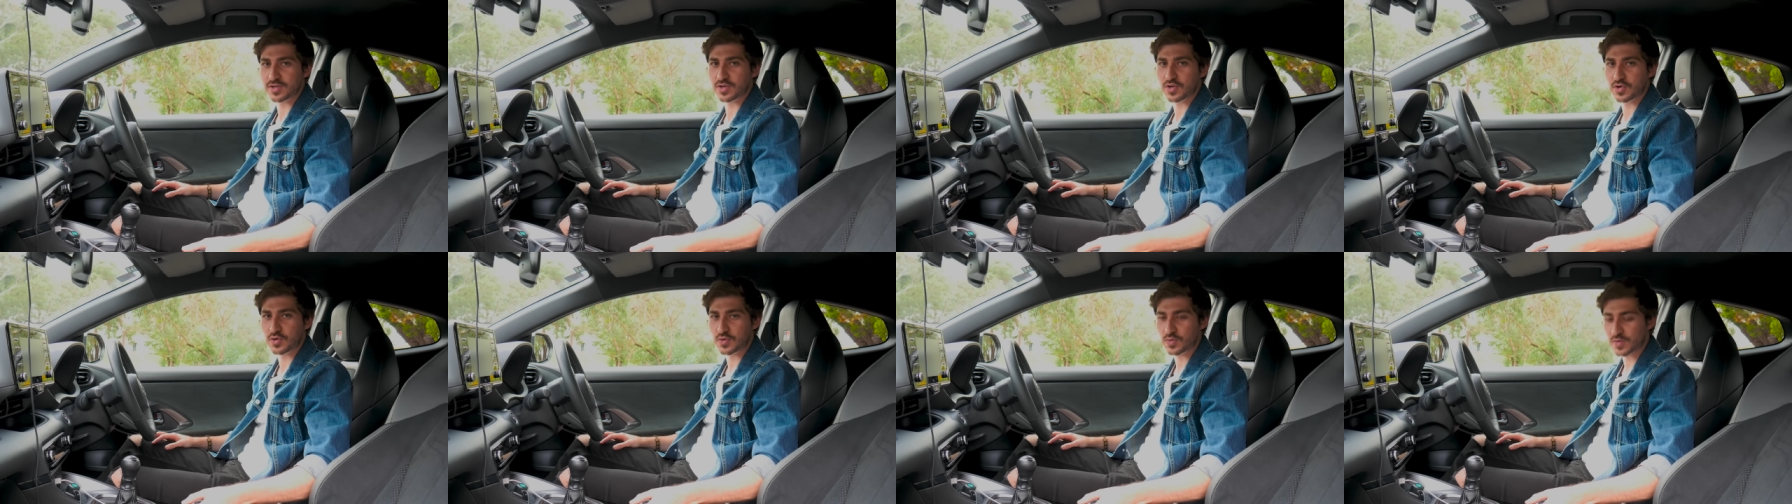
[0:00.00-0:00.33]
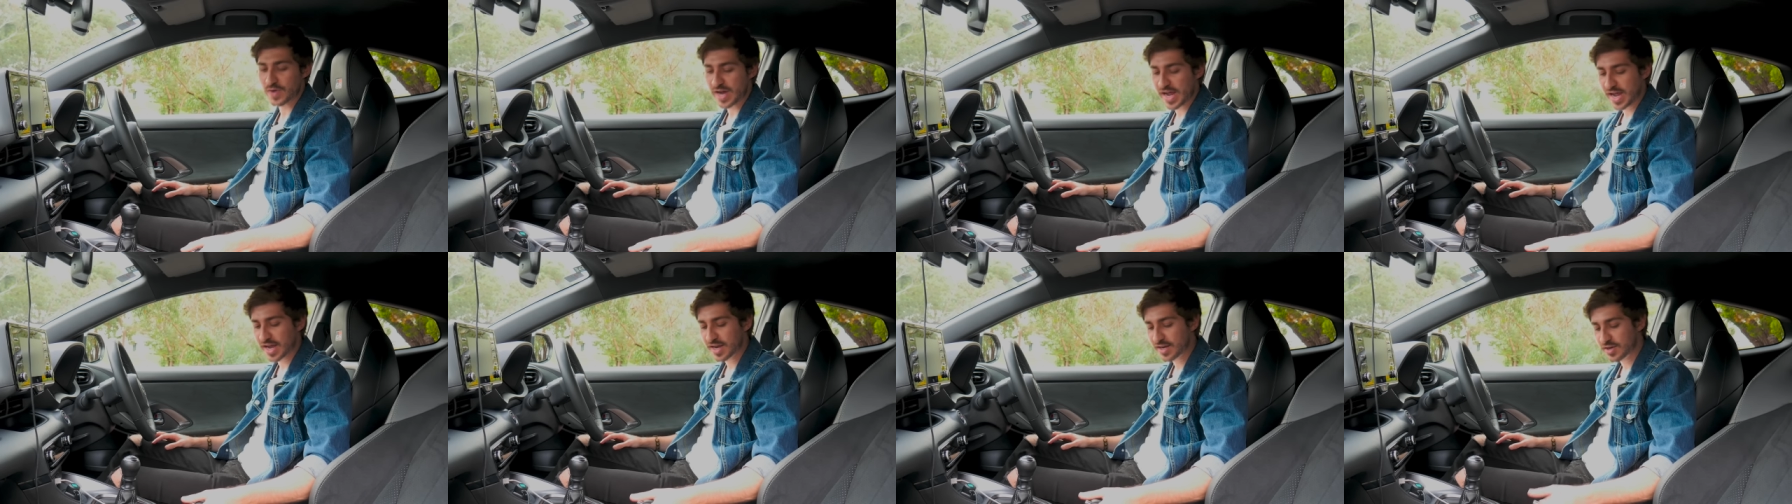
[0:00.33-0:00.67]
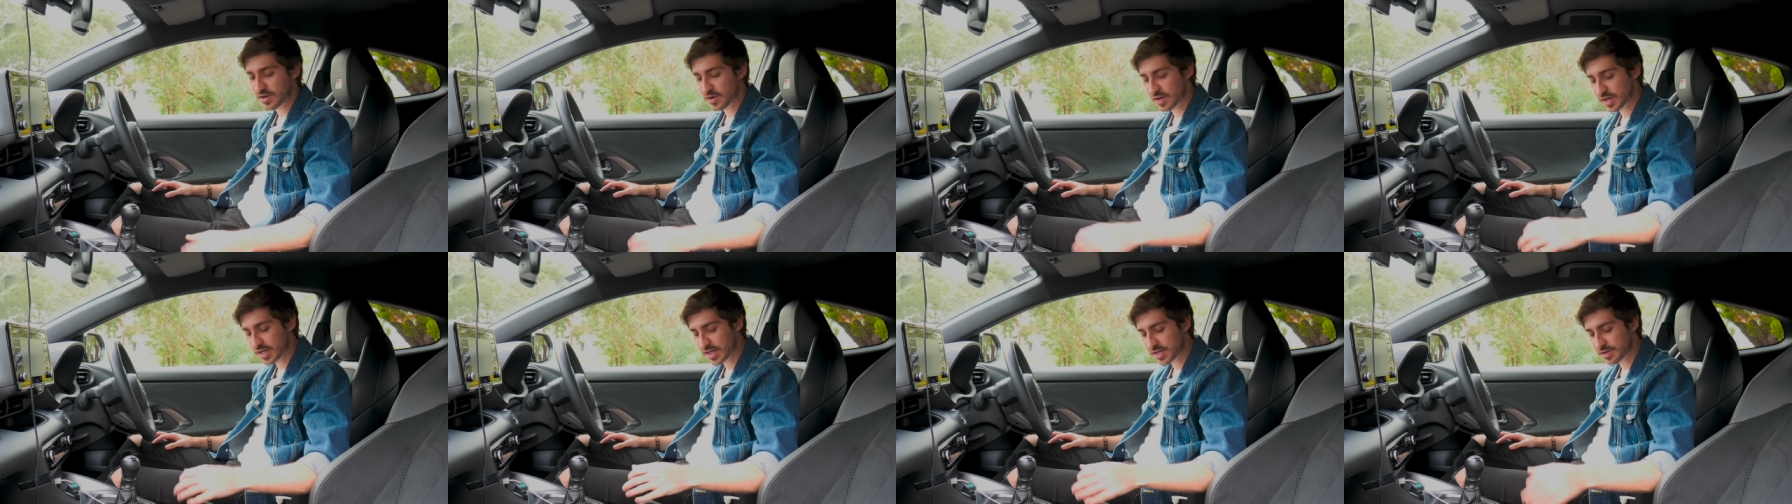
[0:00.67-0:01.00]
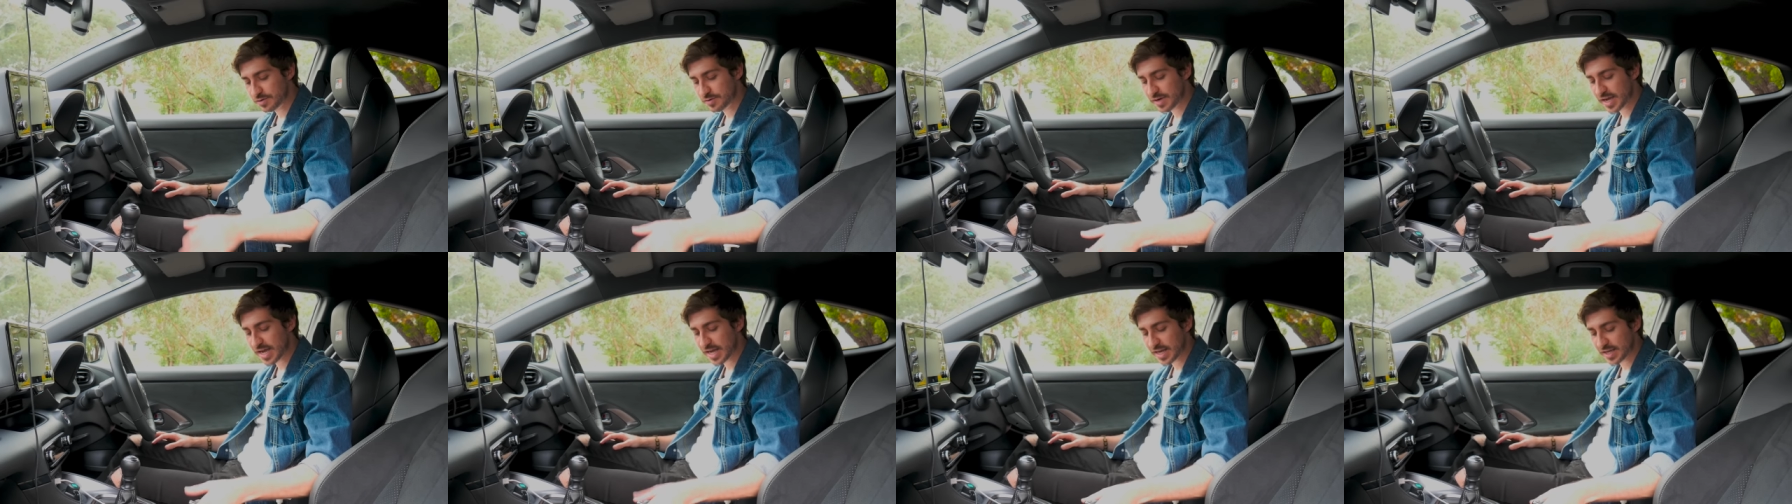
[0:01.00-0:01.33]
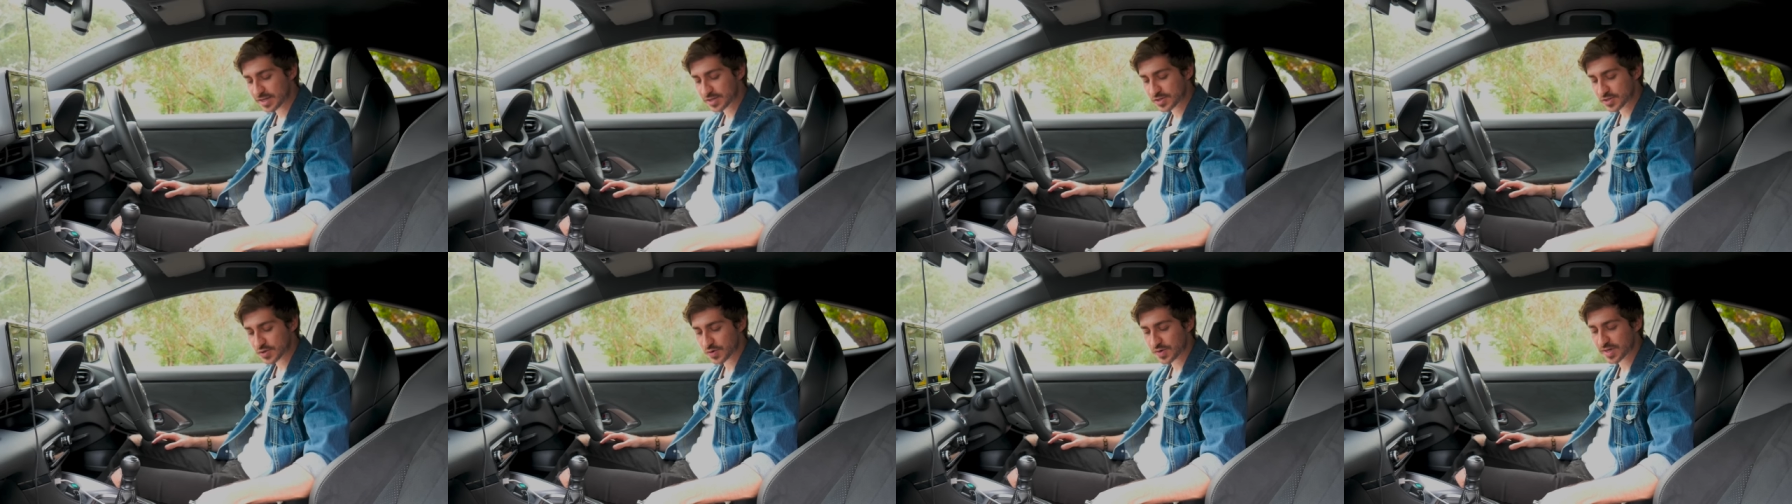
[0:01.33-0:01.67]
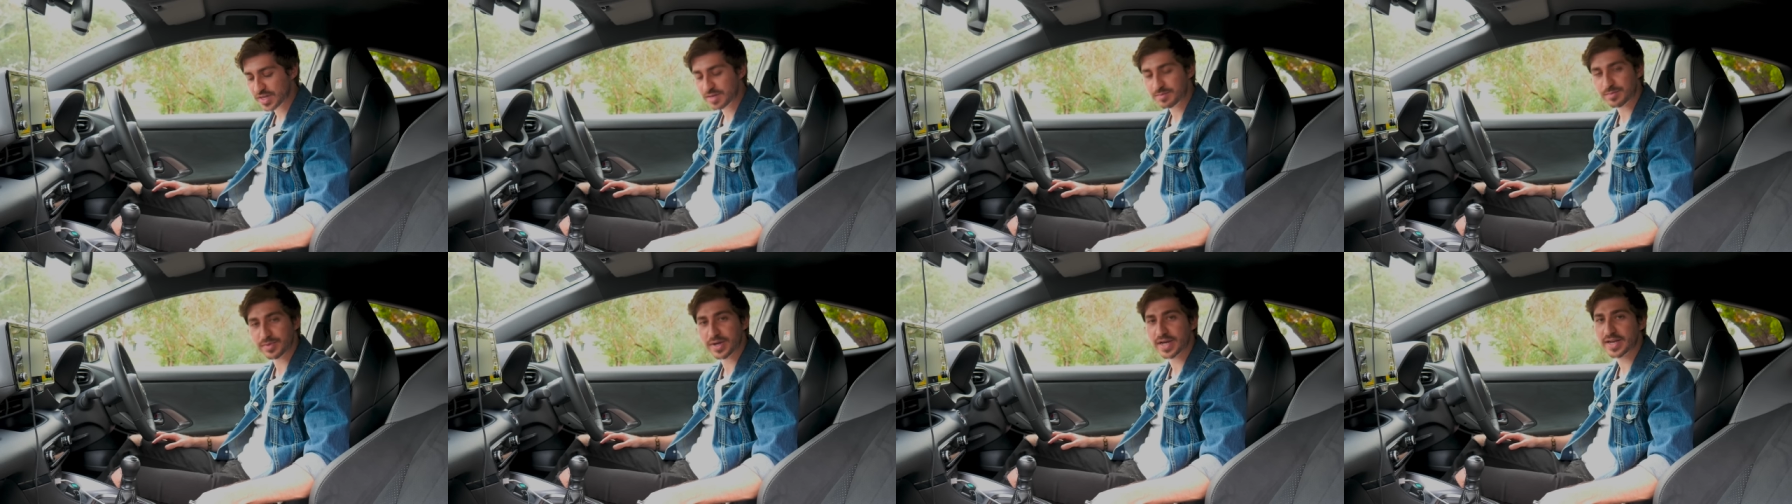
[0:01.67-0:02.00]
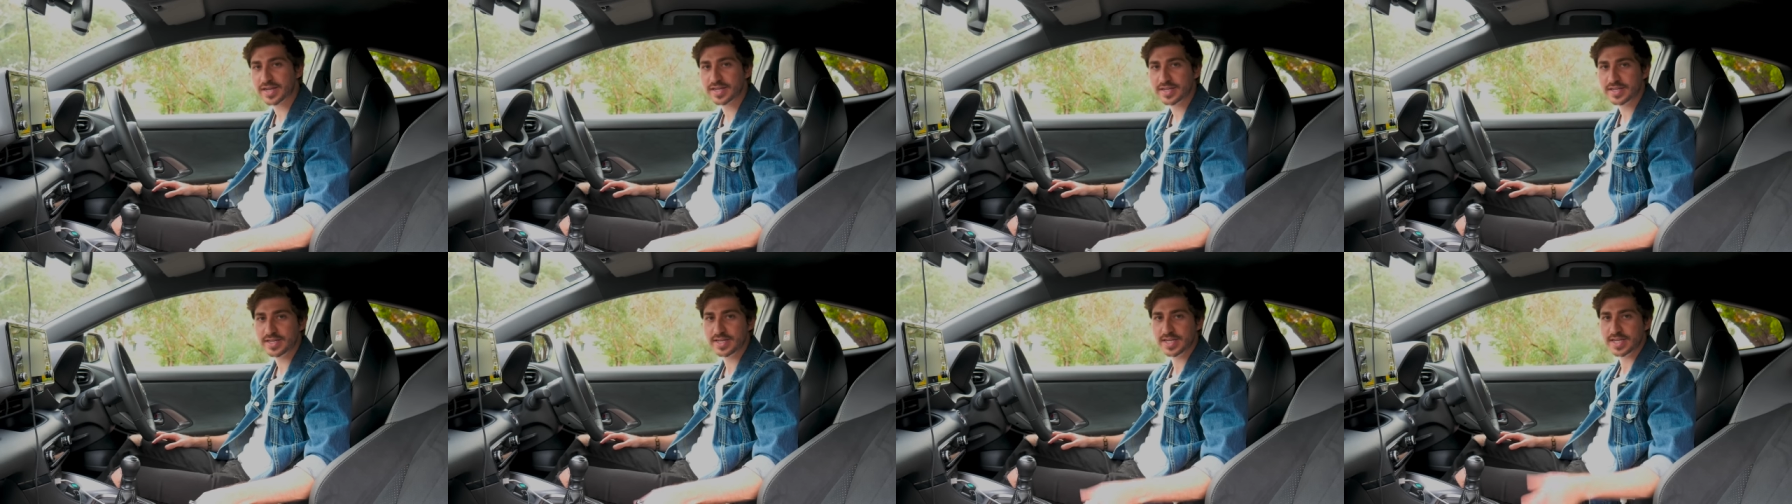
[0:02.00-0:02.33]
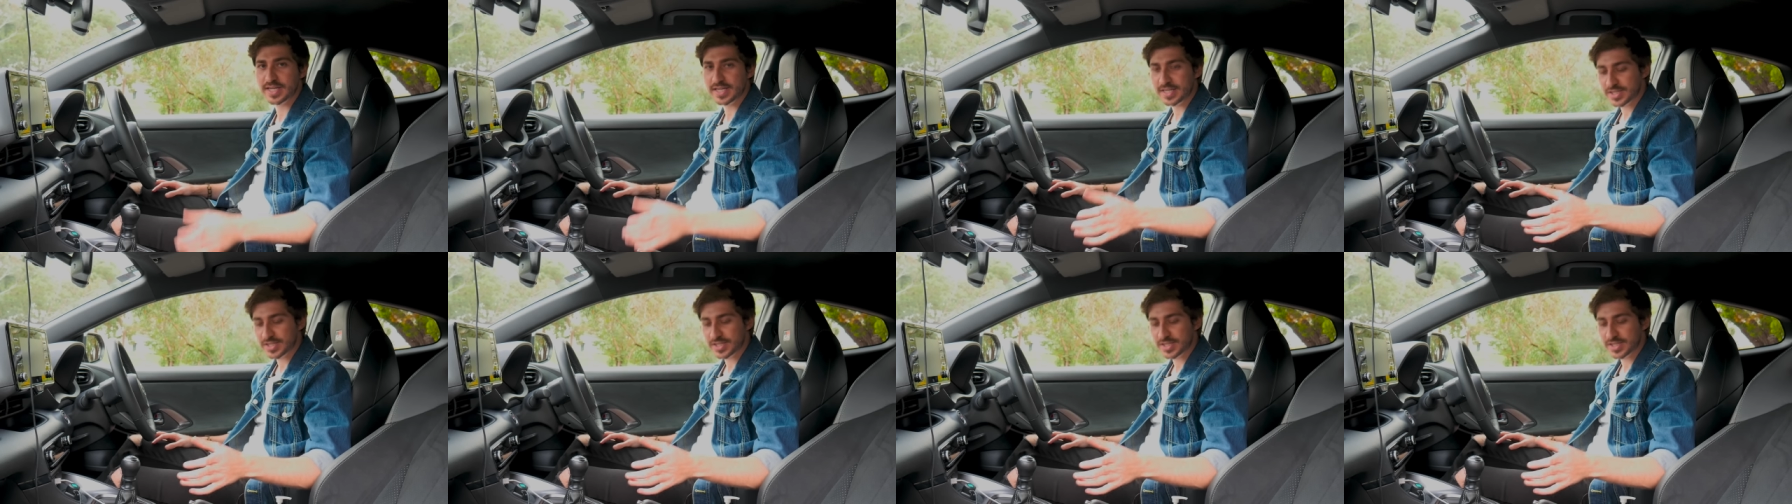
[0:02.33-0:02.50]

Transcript: Hooray, not a little electronic button,